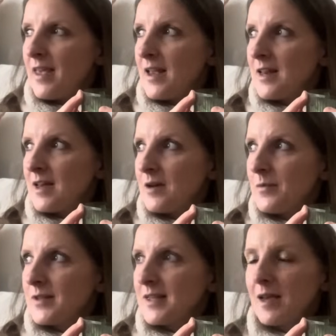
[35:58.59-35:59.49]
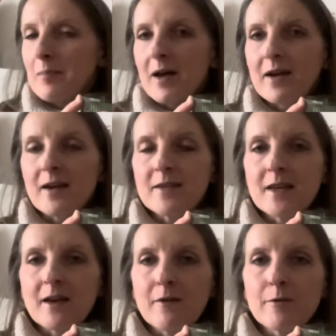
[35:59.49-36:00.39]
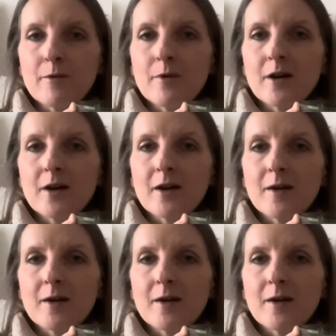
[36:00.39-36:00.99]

then once I get back, I think I will